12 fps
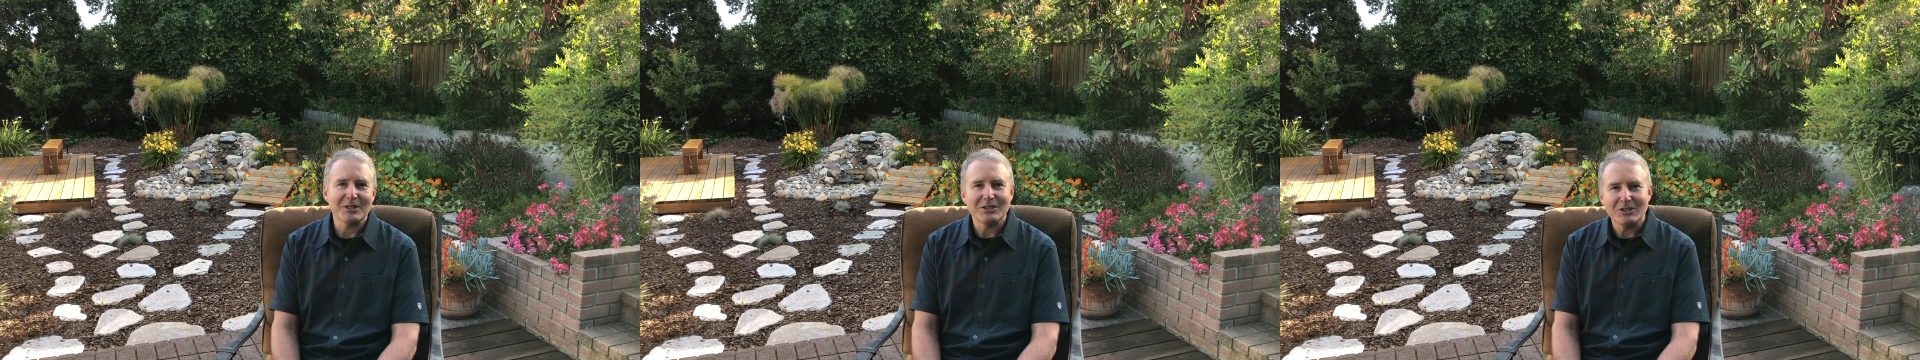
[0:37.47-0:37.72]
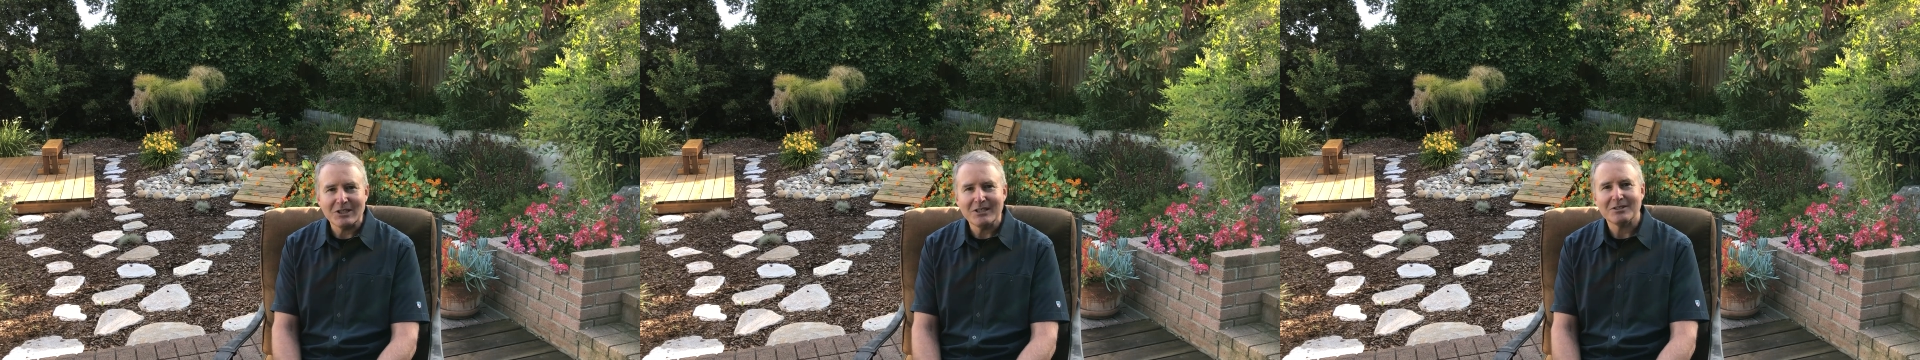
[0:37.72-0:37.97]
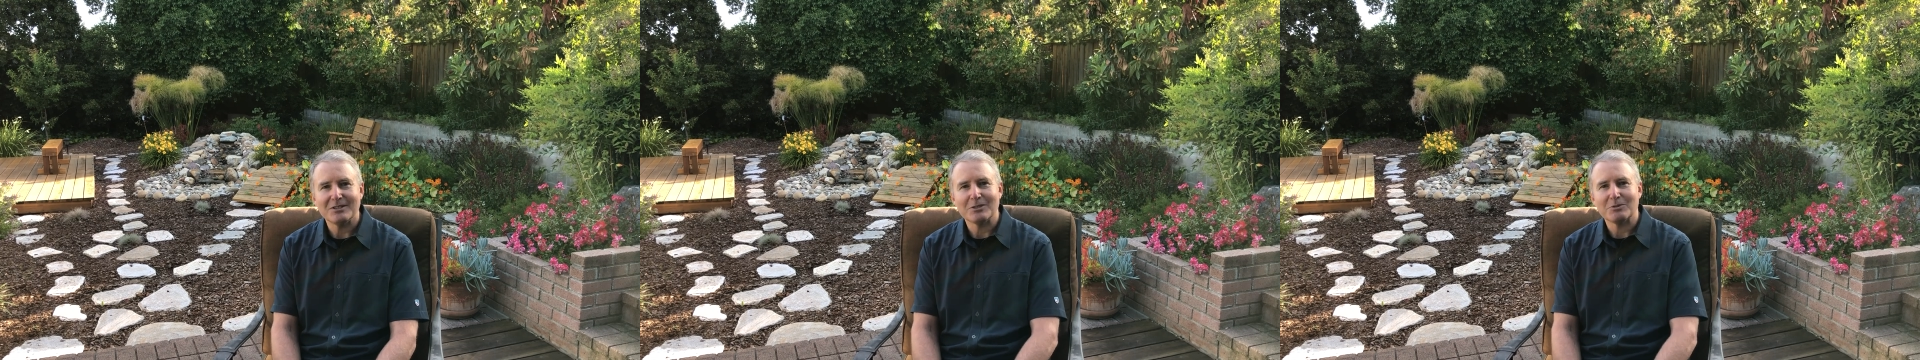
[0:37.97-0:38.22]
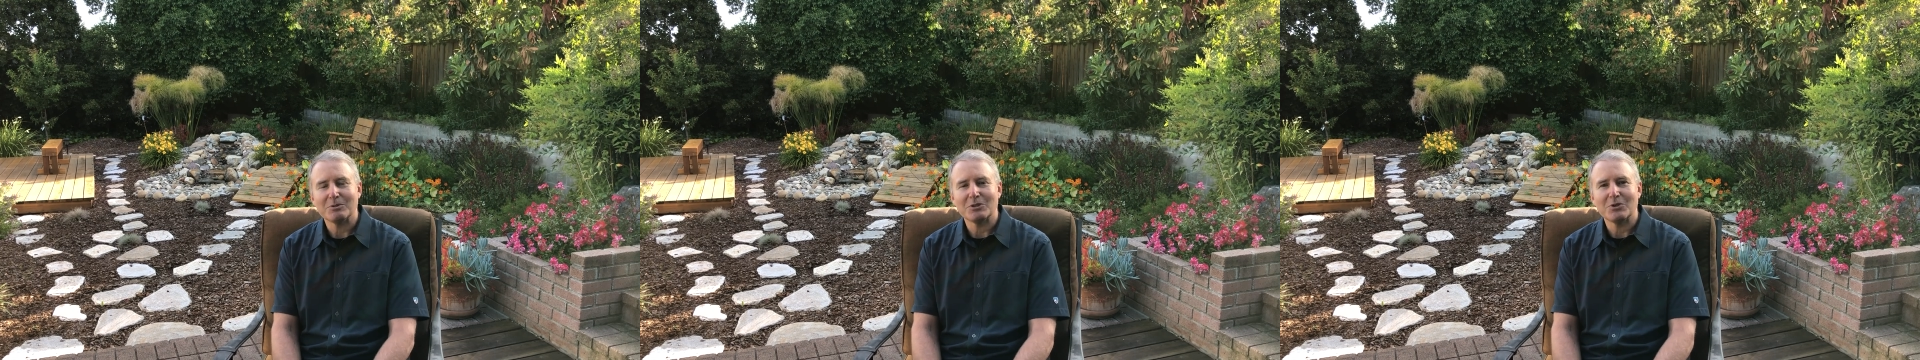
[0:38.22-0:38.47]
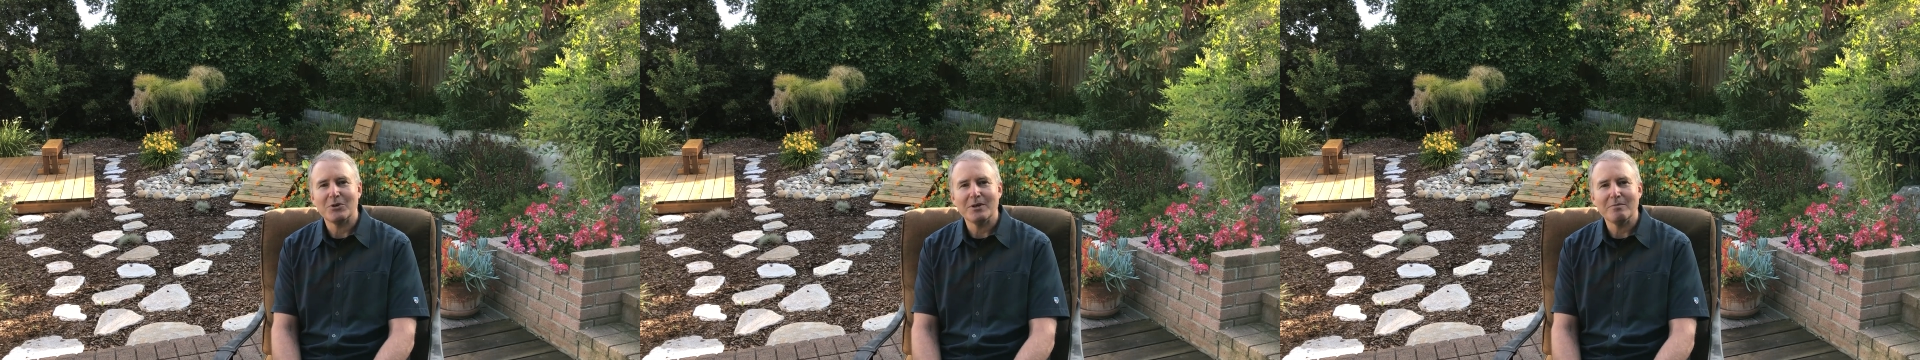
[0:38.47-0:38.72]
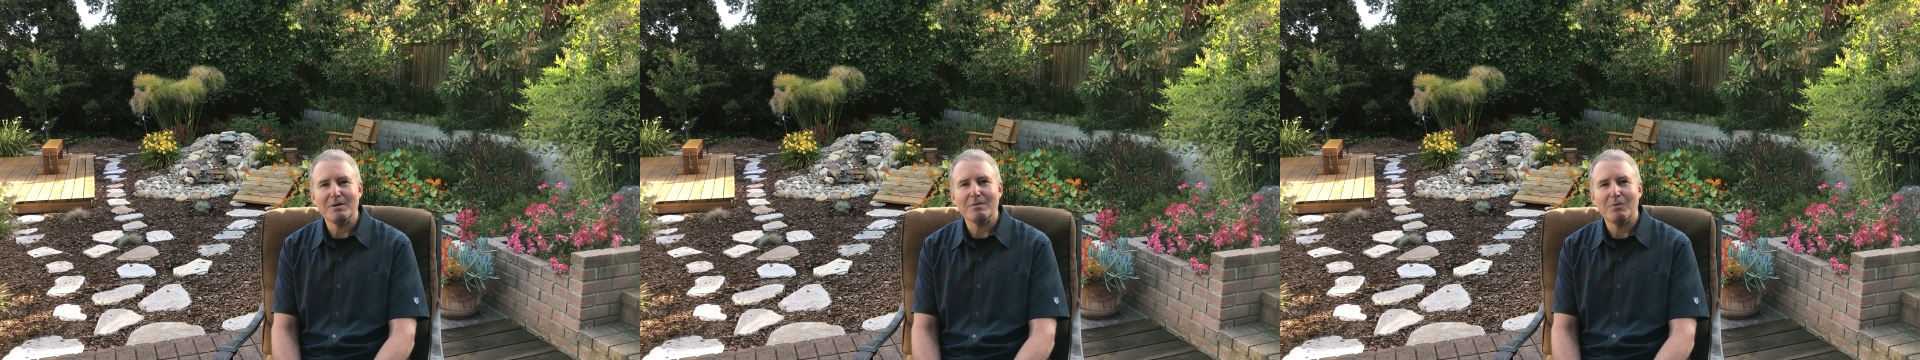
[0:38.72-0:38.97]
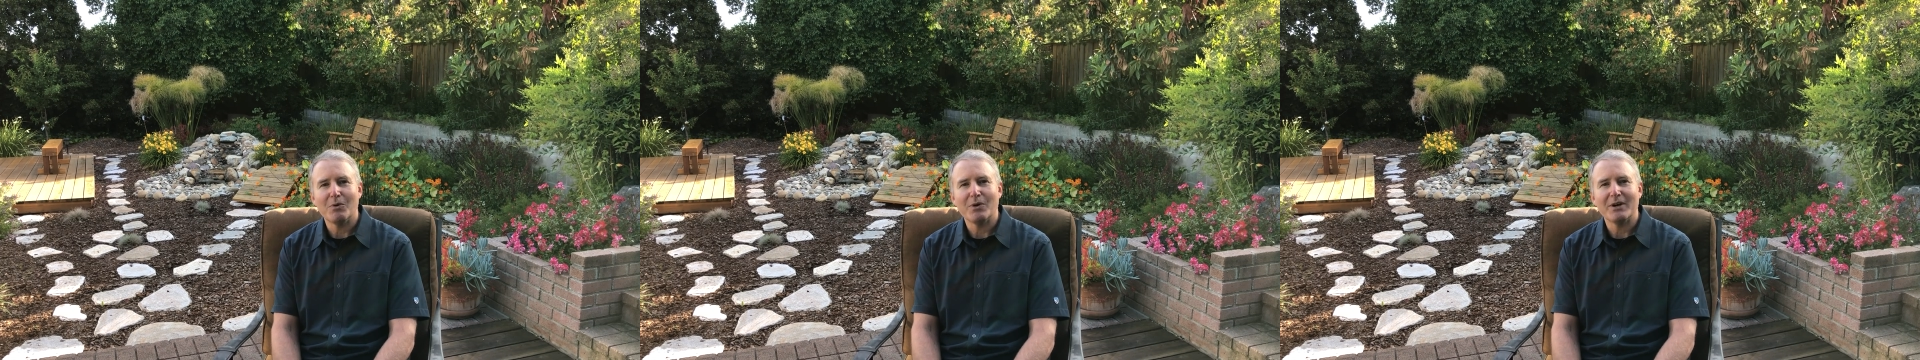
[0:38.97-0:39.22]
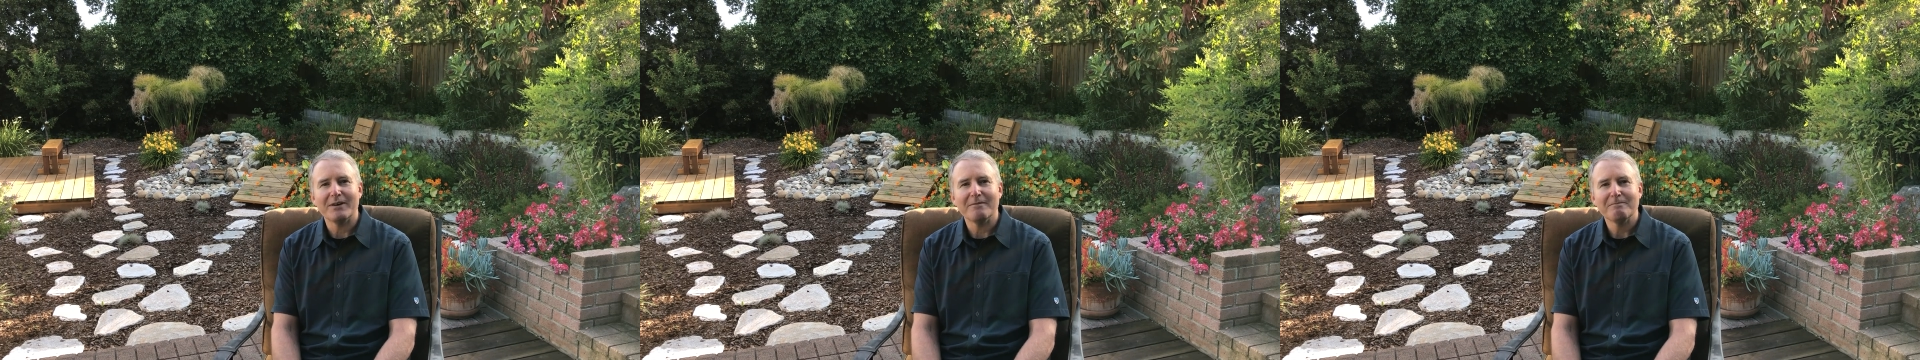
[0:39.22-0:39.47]
that Jesus was going to be
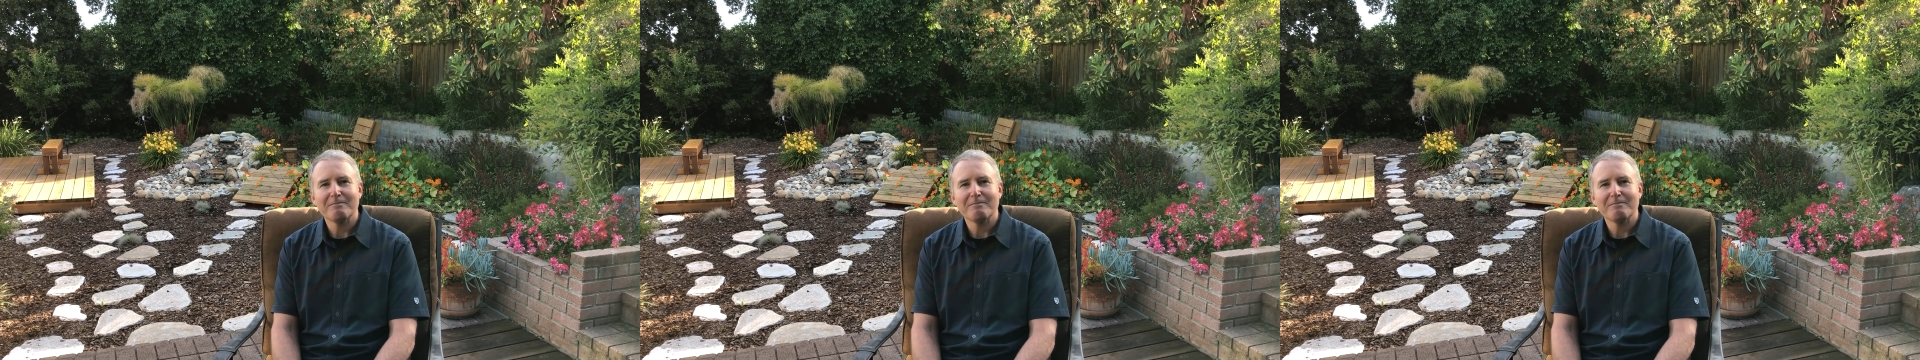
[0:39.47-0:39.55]
born.